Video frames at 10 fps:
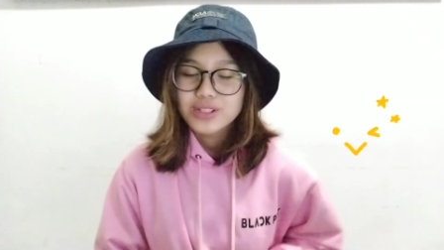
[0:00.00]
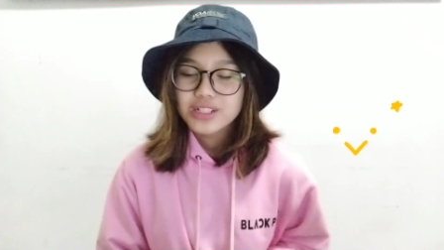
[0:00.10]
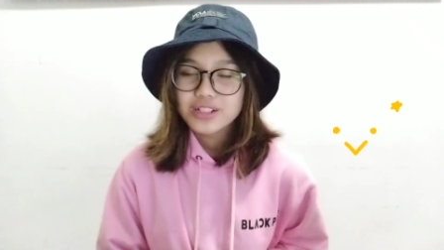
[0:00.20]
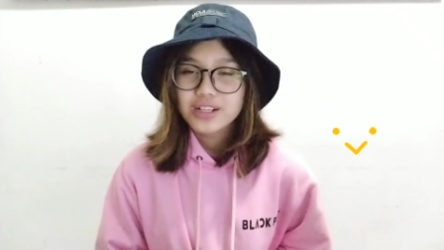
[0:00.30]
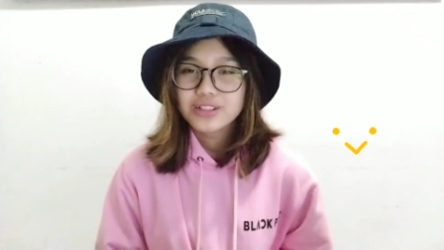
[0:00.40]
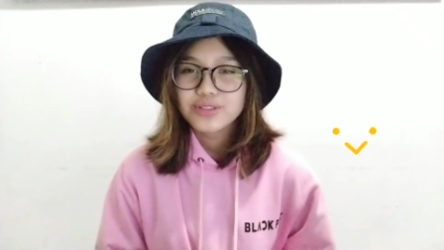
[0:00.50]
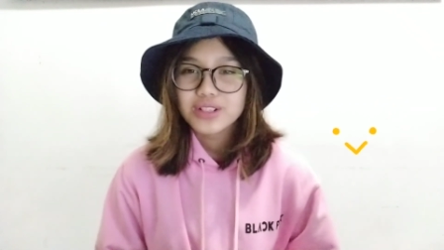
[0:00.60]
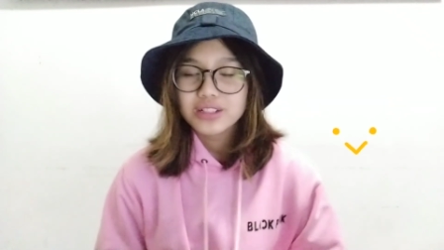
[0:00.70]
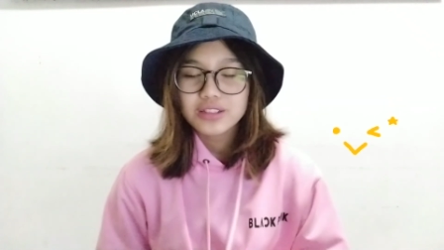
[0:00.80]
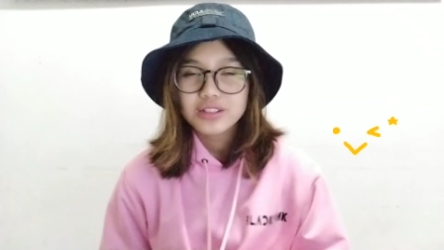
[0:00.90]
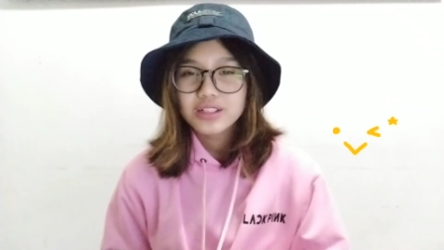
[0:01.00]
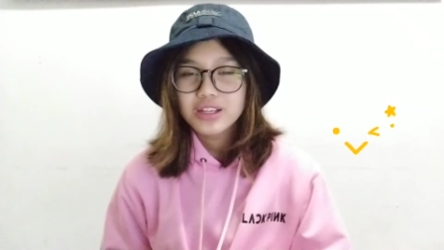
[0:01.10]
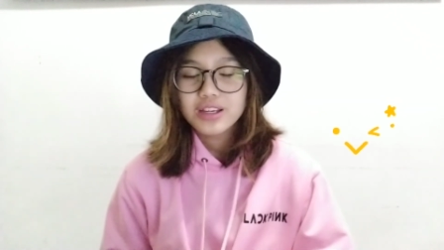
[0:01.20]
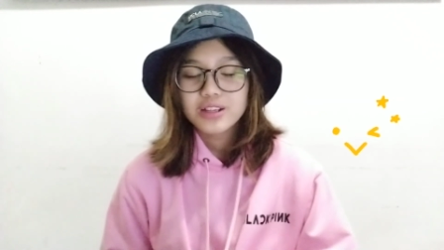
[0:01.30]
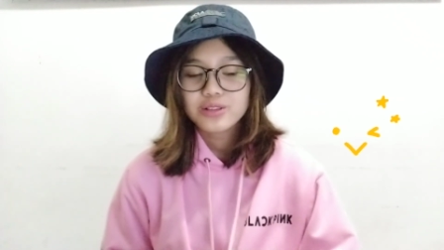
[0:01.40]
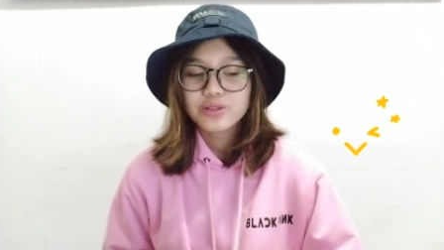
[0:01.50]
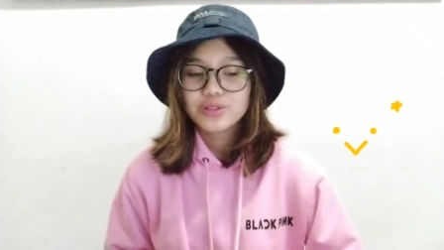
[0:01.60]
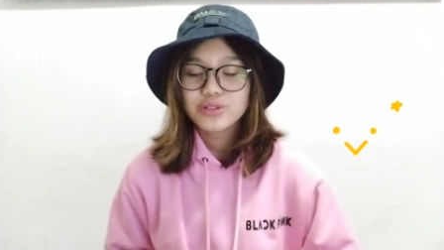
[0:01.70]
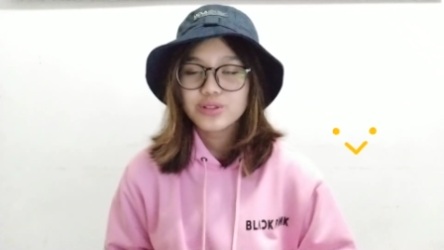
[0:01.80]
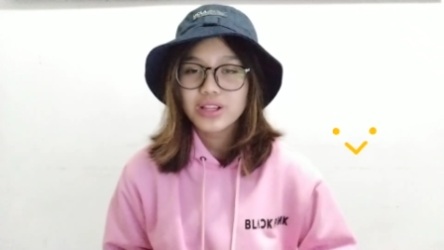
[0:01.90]
wash your hands regularly, and
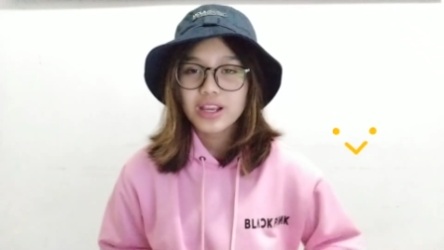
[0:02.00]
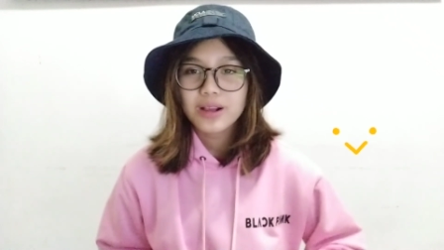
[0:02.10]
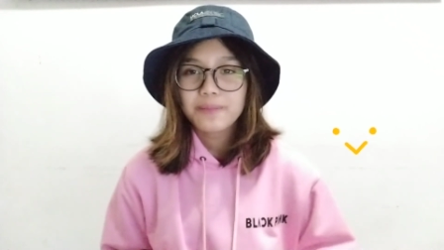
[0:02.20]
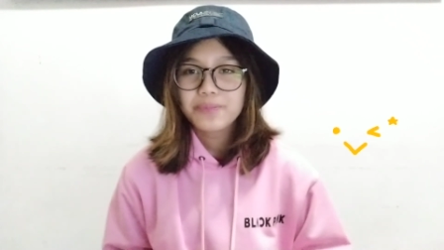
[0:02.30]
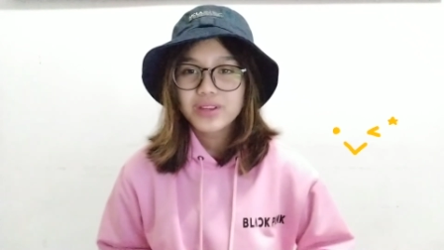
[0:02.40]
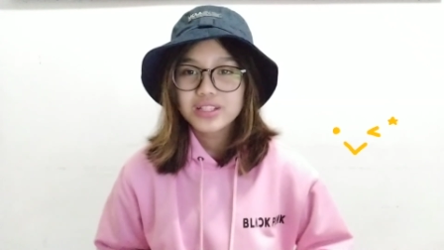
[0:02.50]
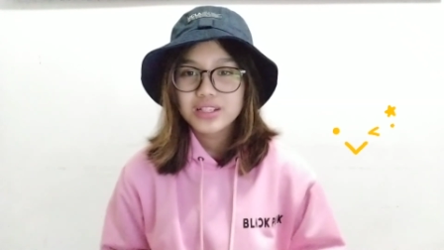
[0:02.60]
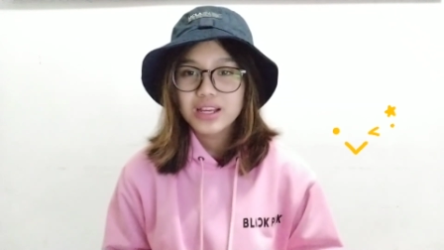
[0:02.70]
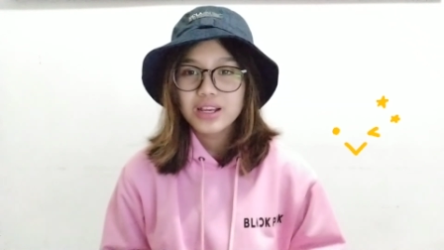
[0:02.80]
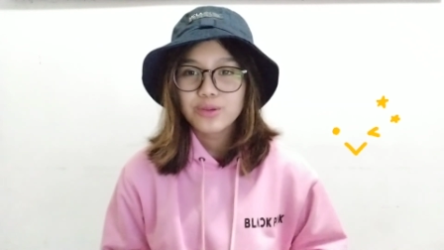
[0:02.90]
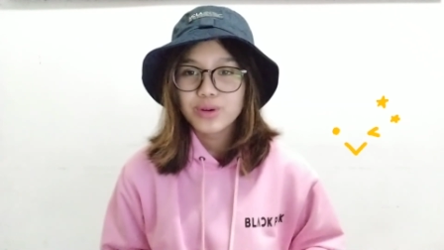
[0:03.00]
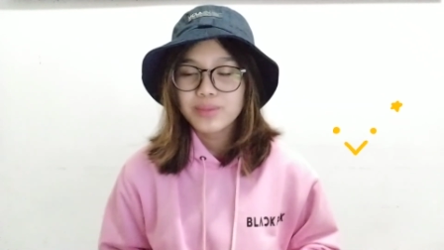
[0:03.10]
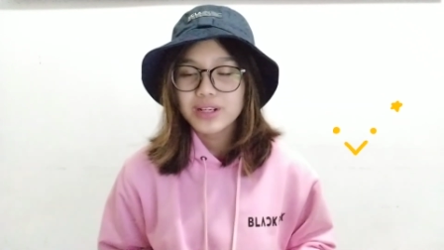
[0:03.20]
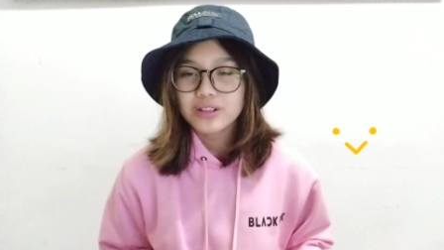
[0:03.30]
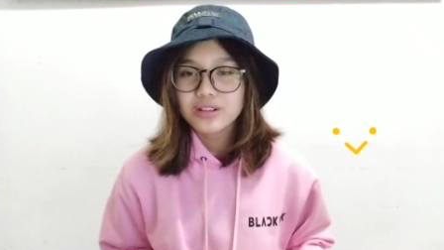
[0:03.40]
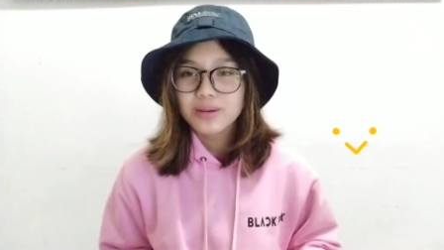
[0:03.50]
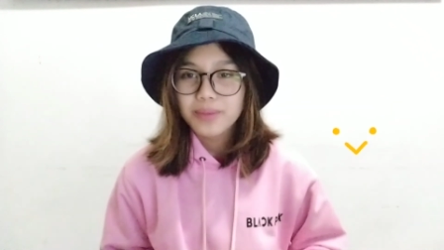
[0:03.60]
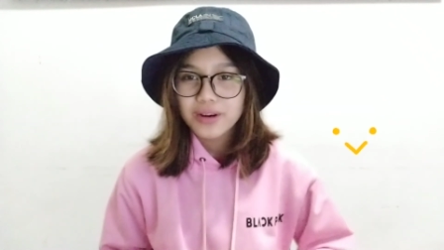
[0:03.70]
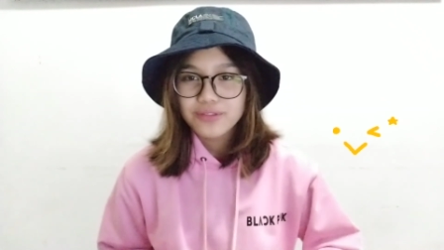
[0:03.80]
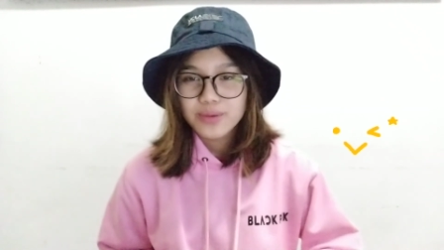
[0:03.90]
also like stay 1 meter
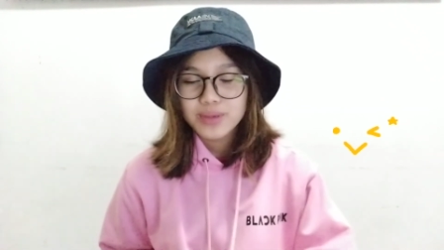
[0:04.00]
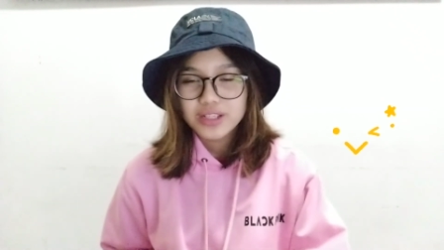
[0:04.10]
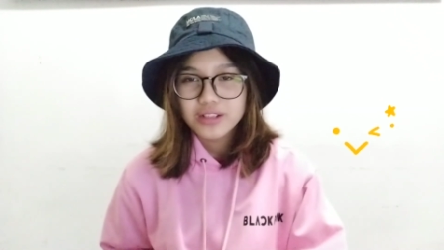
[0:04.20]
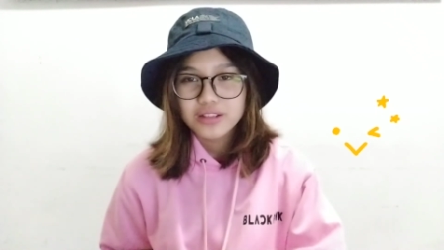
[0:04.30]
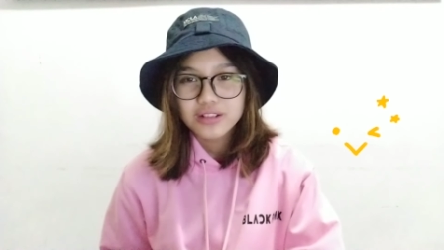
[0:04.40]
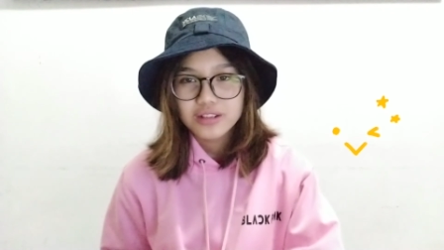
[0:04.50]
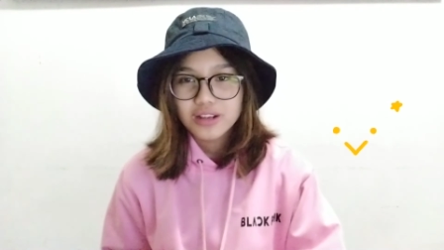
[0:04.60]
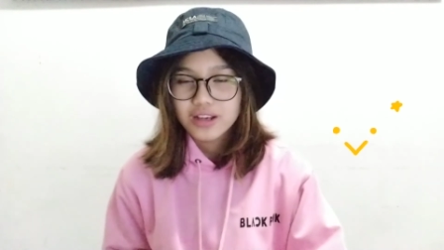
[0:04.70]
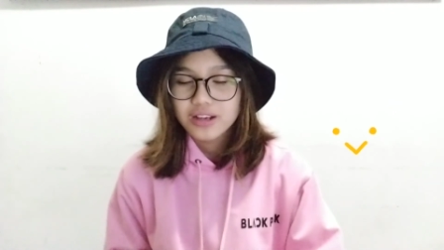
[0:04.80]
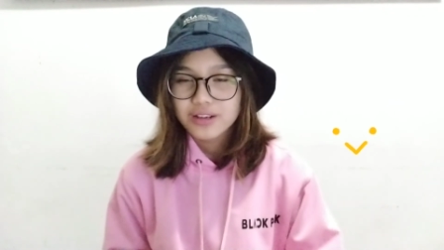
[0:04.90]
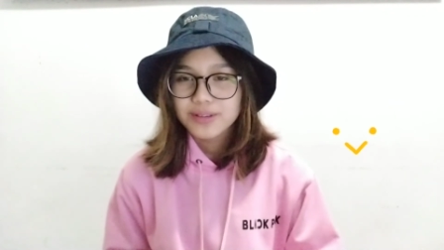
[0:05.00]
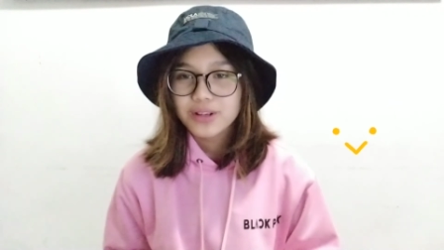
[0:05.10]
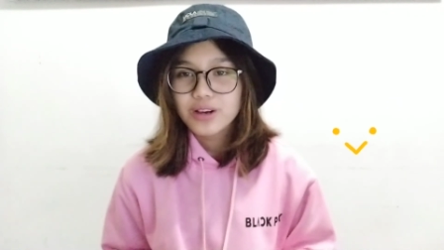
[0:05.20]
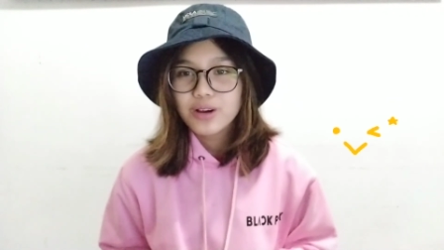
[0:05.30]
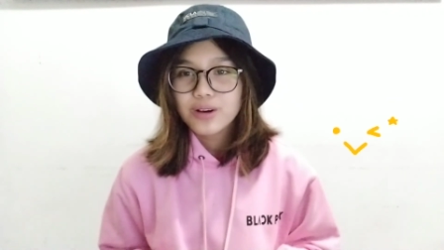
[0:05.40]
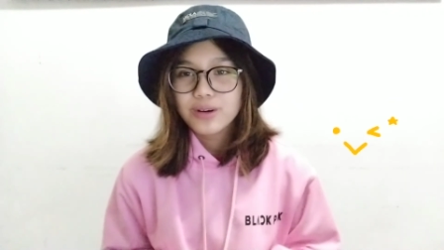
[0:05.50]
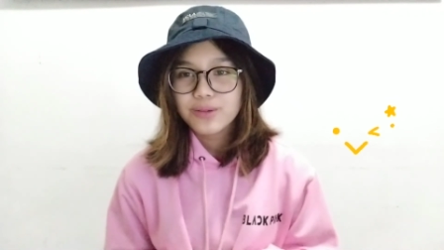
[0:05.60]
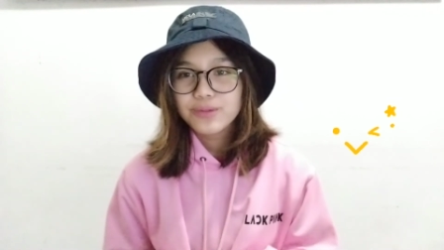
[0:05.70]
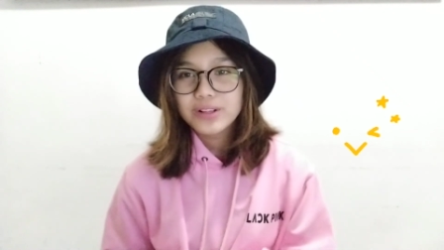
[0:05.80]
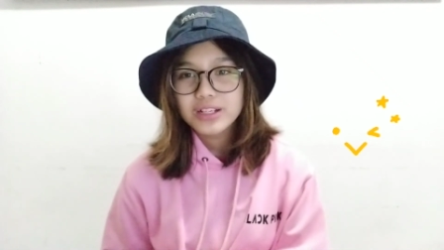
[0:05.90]
apart from each other, and
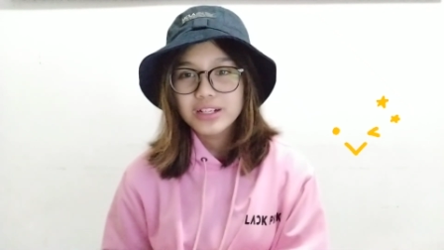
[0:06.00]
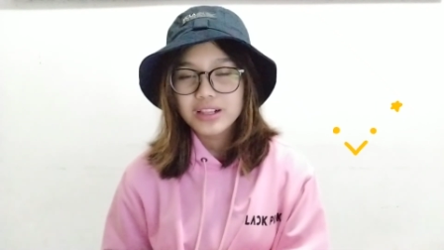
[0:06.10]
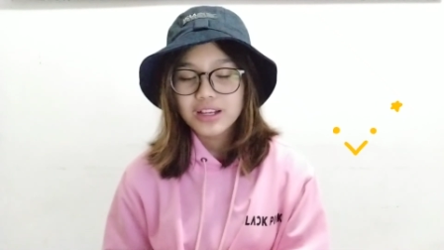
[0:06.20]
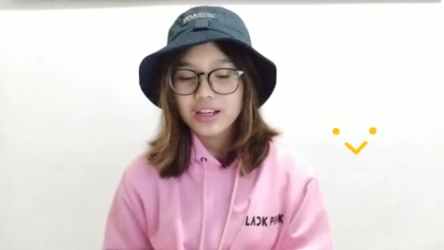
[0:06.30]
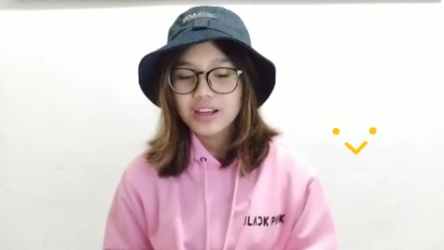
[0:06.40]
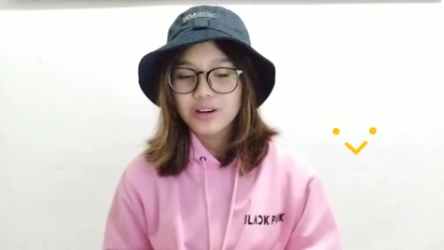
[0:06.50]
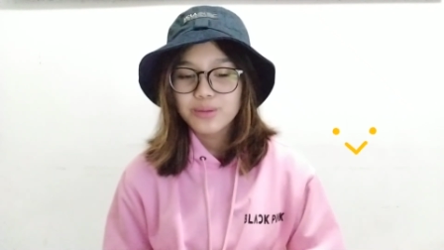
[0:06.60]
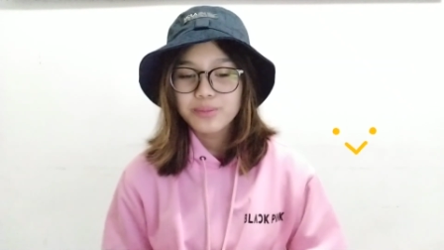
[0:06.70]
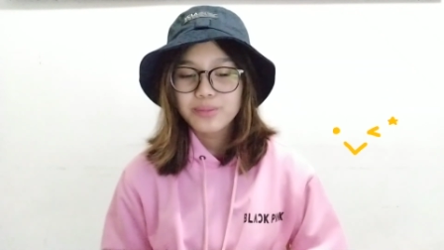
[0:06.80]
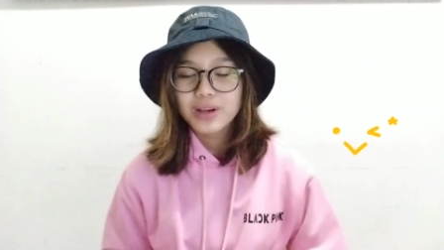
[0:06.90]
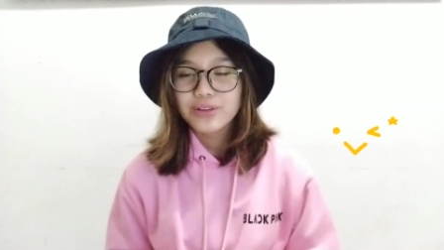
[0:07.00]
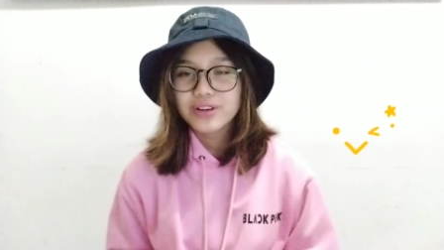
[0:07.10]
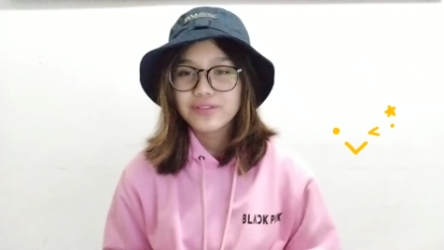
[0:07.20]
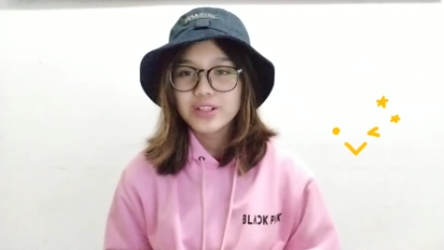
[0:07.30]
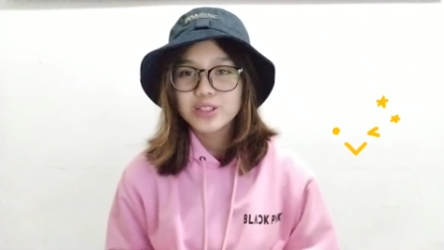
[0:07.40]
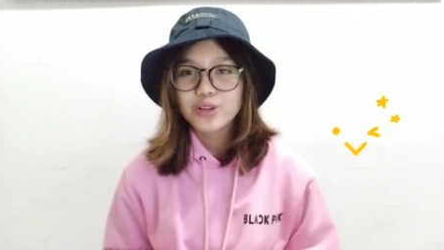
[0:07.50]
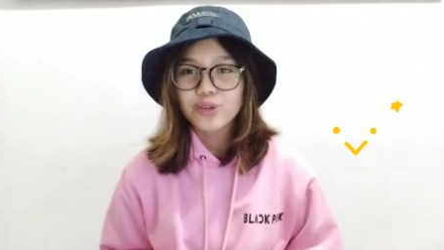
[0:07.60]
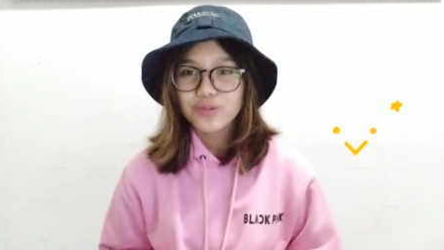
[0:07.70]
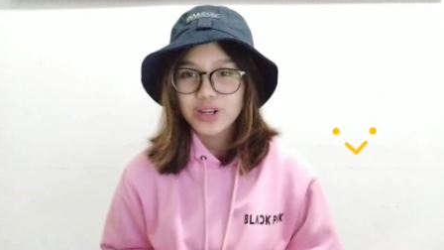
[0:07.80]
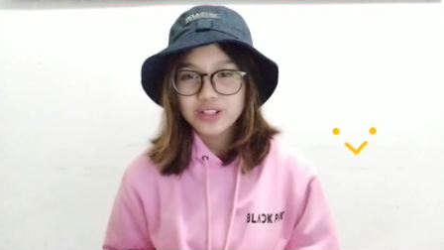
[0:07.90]
hopefully it'll like help get rid of this
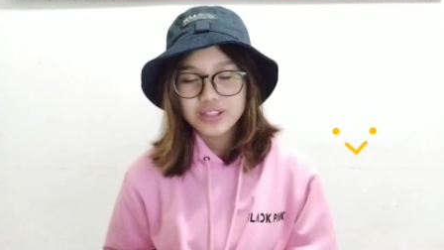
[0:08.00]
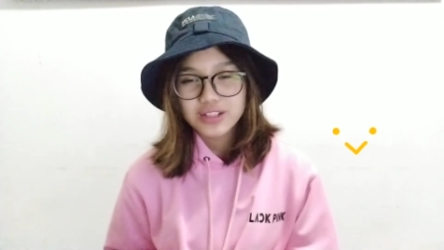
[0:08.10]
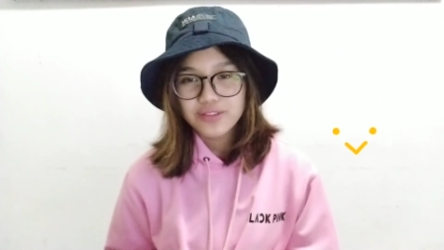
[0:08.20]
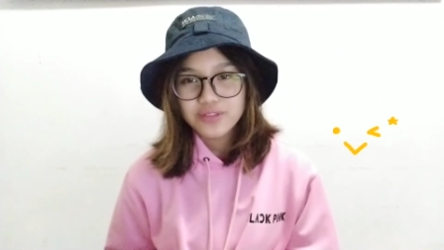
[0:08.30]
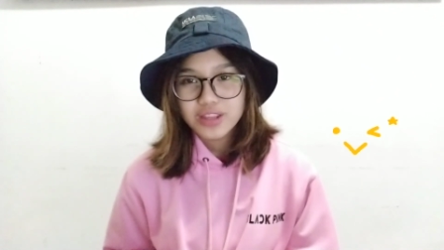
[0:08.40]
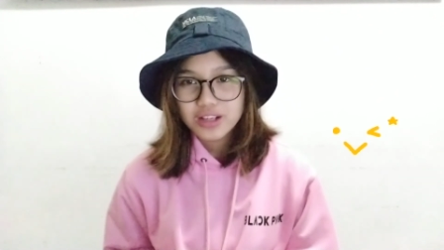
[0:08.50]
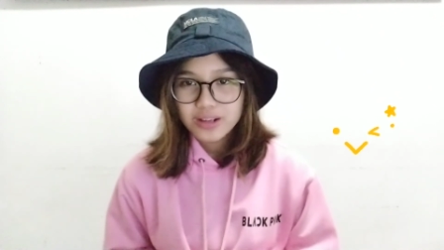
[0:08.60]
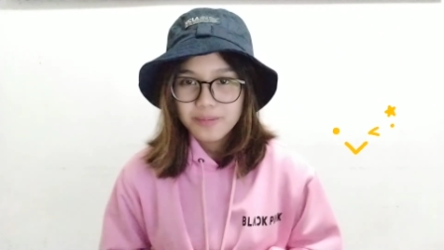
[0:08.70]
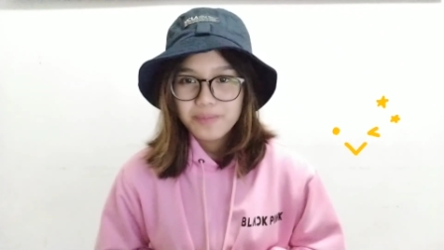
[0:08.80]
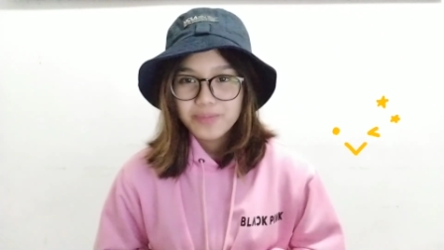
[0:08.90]
whole virus and everything.